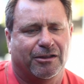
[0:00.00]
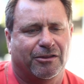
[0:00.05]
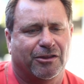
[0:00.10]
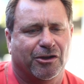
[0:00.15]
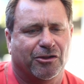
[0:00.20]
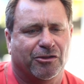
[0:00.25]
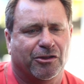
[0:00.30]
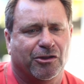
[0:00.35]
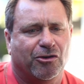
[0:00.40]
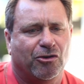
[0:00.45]

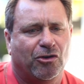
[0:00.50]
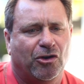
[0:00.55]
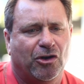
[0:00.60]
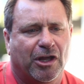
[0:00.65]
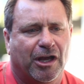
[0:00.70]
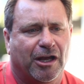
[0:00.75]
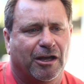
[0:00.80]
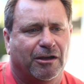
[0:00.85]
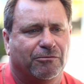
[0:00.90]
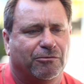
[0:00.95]
Their
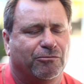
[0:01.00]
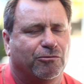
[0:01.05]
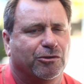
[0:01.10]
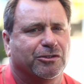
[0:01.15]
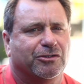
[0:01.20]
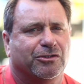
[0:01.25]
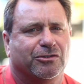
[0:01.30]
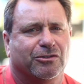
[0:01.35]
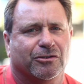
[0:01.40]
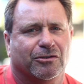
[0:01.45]
love
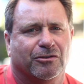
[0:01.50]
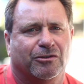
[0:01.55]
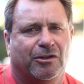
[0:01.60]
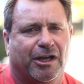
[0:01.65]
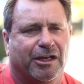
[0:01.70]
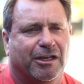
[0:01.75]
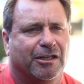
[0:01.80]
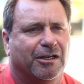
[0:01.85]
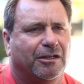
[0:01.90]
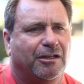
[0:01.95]
was
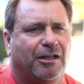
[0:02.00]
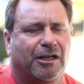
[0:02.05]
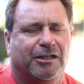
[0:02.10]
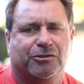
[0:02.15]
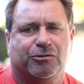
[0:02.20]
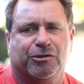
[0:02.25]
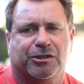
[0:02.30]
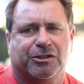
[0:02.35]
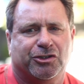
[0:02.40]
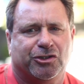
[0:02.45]
like an
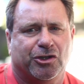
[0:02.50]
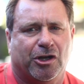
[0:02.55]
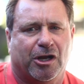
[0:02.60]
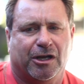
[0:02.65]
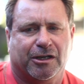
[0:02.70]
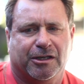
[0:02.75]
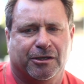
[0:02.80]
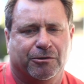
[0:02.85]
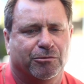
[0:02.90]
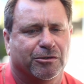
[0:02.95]
electric
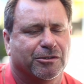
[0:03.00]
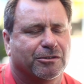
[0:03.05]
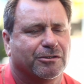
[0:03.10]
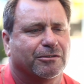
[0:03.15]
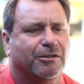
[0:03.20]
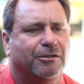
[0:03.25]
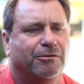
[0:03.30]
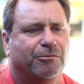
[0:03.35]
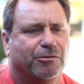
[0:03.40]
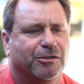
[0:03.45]
shock. It
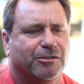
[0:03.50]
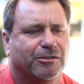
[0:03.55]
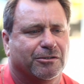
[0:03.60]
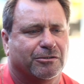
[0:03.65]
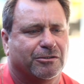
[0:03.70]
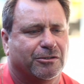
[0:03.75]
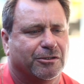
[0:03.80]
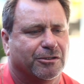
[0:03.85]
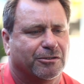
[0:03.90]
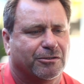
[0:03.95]
was
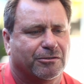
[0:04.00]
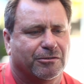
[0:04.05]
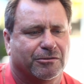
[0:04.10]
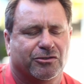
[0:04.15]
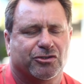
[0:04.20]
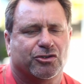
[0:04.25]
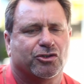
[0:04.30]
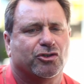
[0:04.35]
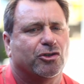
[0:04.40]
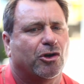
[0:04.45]
just
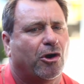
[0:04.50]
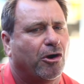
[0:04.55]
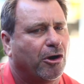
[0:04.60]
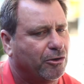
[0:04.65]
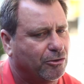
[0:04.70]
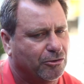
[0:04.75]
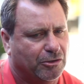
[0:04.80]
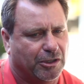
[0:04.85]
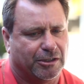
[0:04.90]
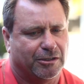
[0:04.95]

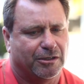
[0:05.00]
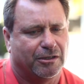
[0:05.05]
startling.